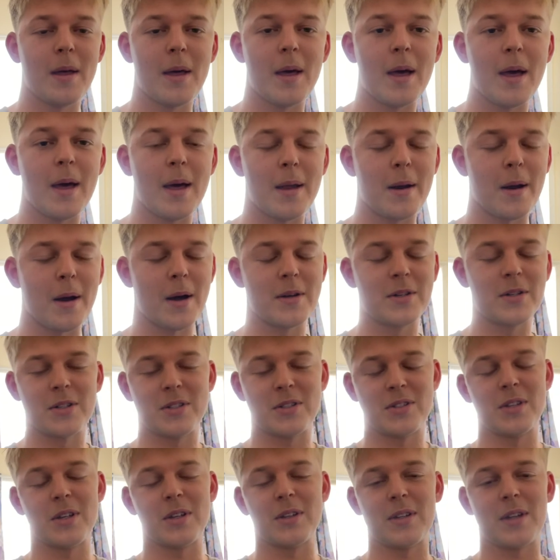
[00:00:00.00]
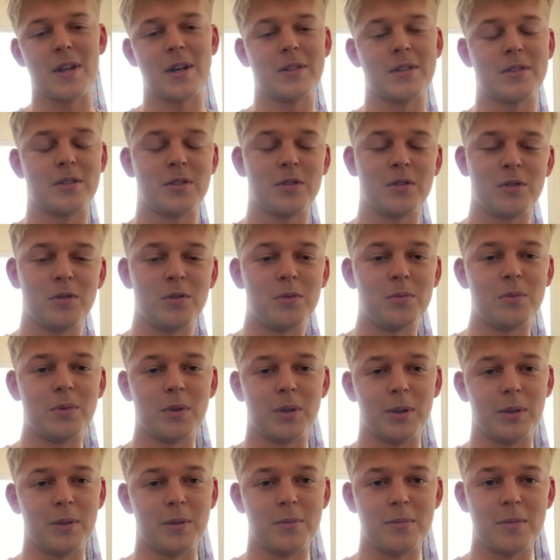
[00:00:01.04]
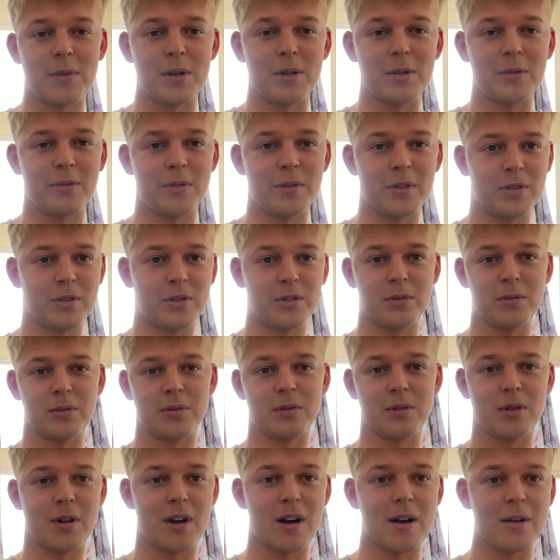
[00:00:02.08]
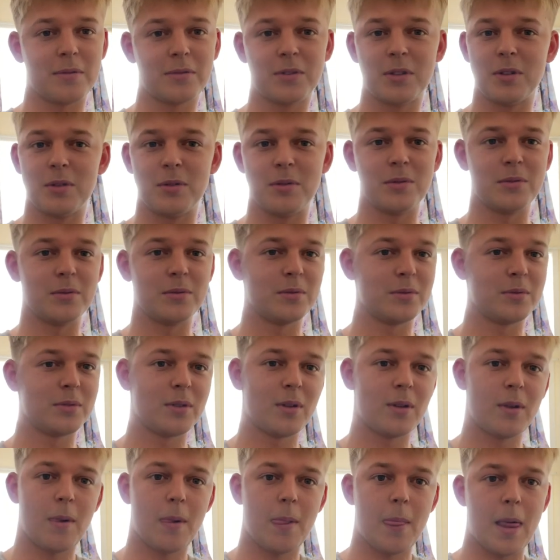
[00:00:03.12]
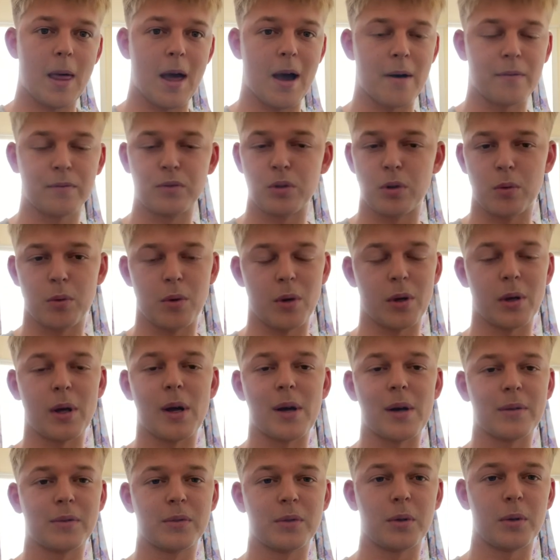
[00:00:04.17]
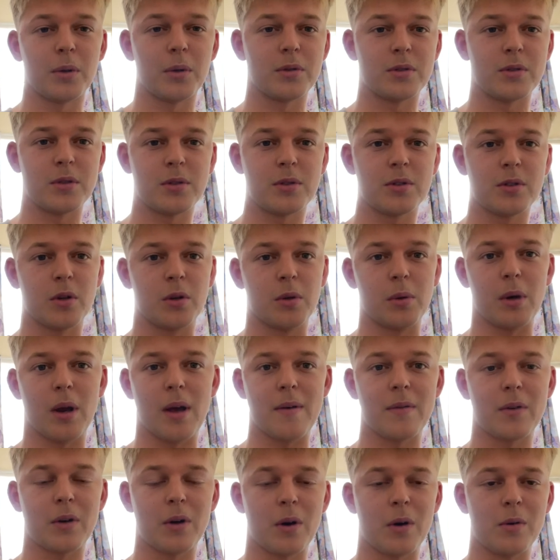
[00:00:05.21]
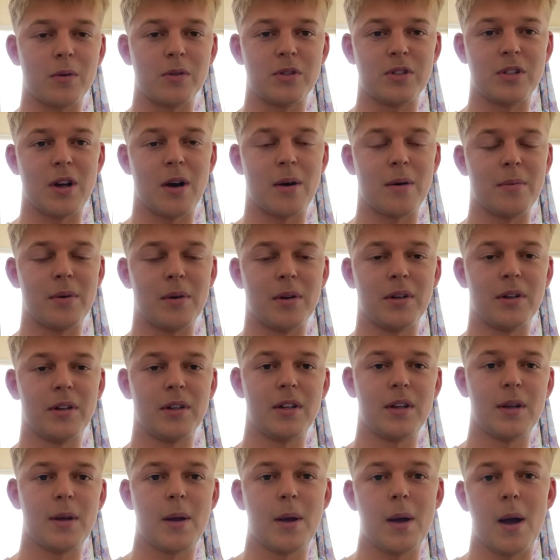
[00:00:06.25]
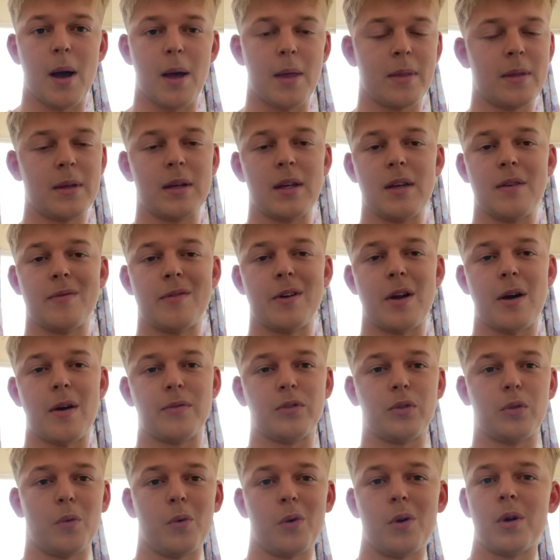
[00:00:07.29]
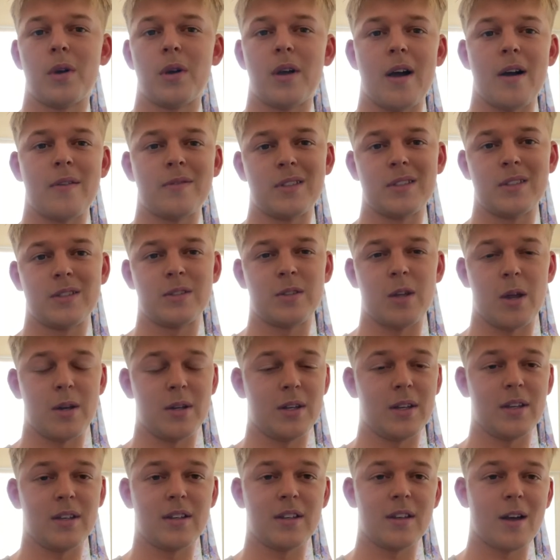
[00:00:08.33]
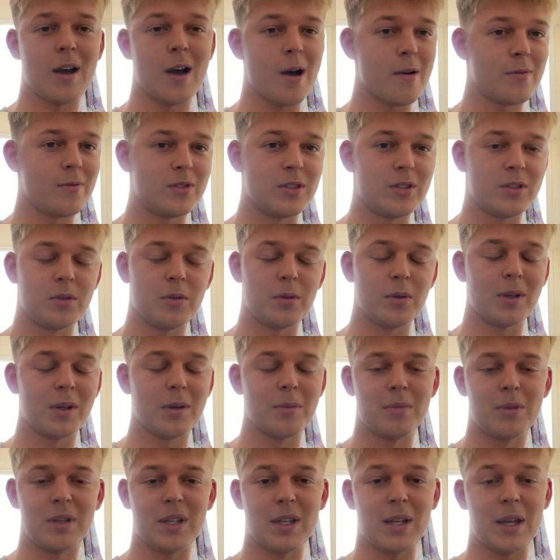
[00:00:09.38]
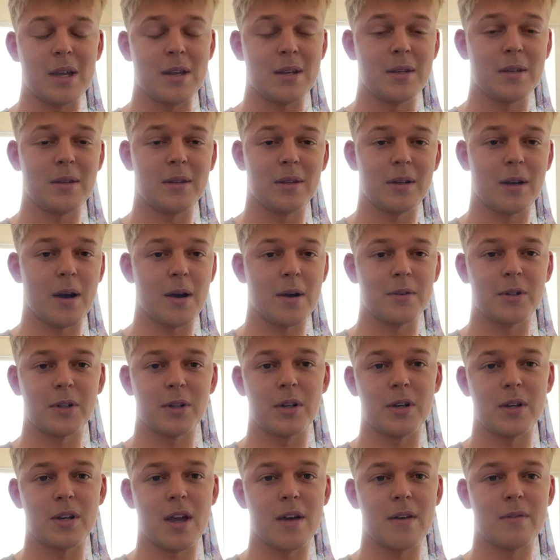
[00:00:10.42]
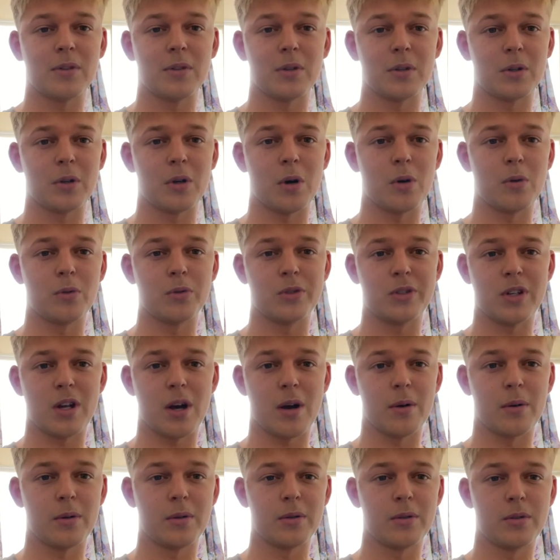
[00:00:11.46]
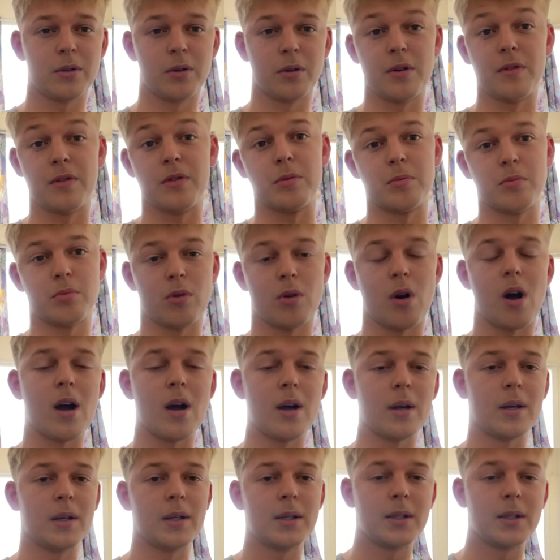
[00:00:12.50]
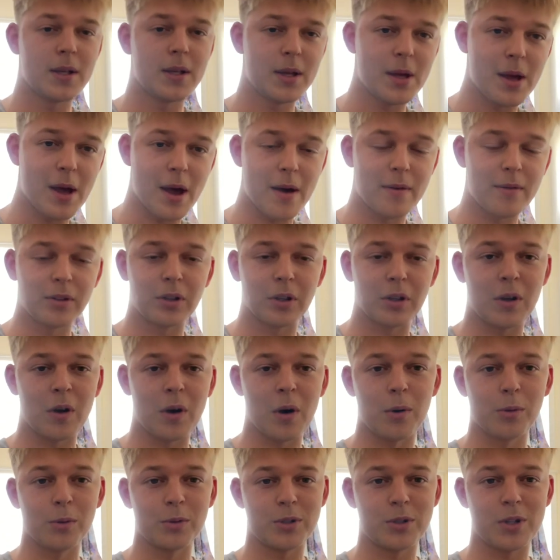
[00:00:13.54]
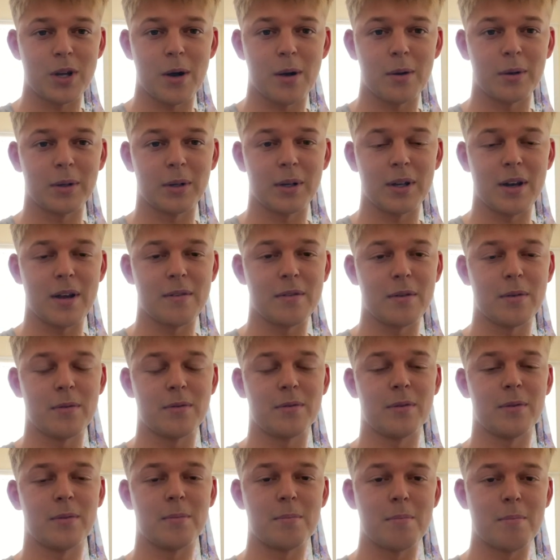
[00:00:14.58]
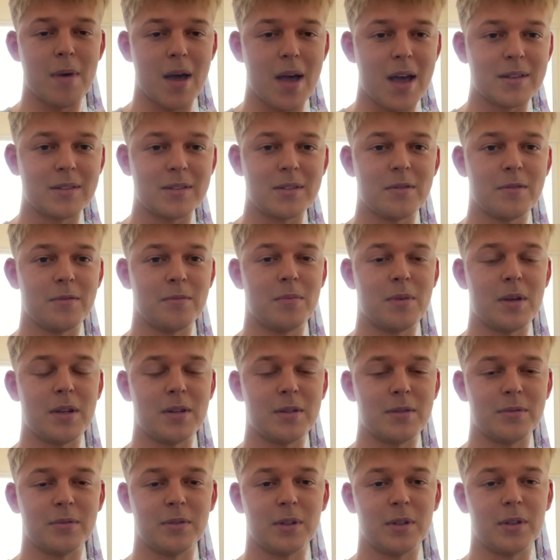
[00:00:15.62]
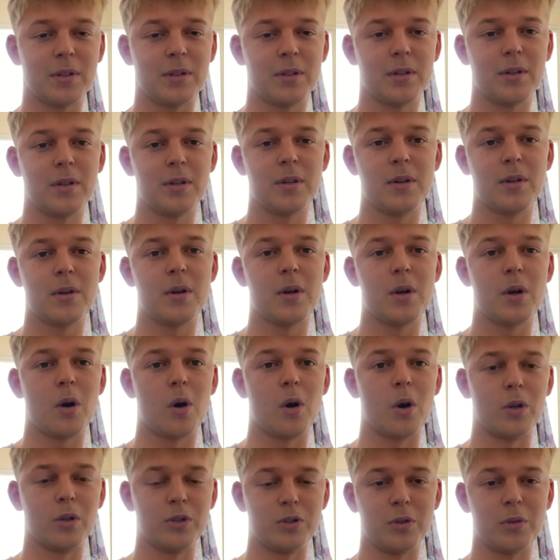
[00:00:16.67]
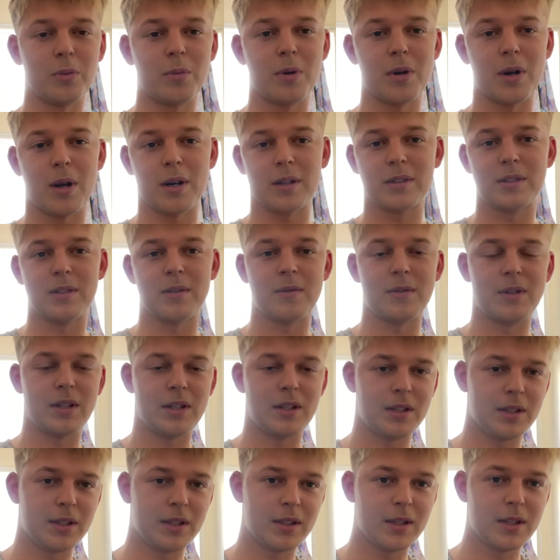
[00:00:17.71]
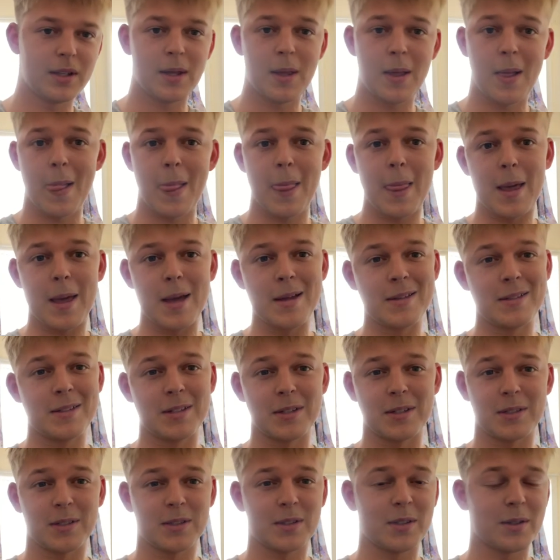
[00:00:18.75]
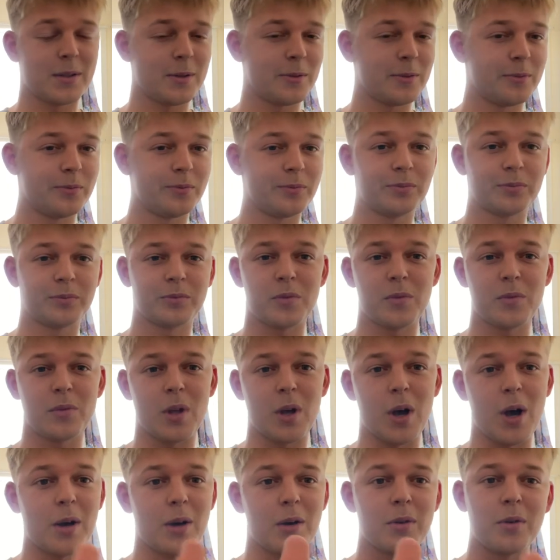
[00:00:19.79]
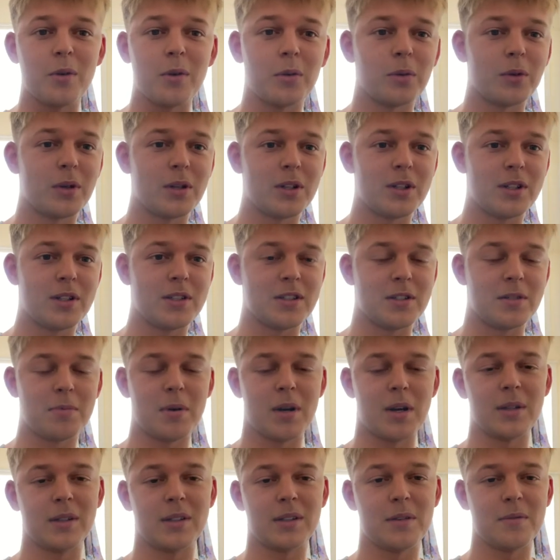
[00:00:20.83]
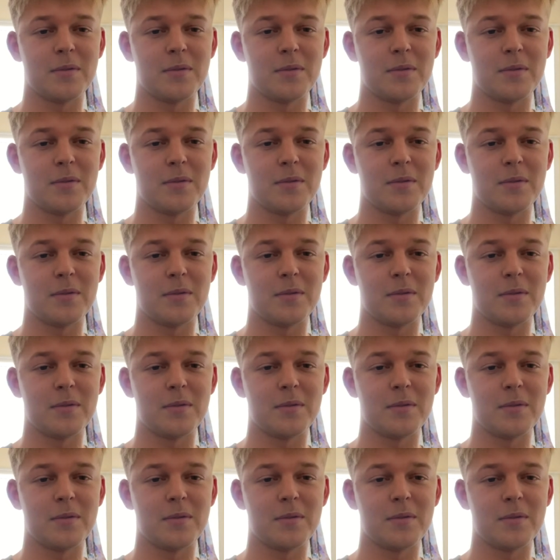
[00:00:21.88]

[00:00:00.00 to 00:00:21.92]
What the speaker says: And I just think that it's super beneficial after a workout. Of course, it's cool to have a cold shower, but I think even after work, after studying, after doing completing anything, I reckon having a cold shower, or even prior, having a cold shower can have a massive benefit on your productivity. It just, I don't know what it is, but it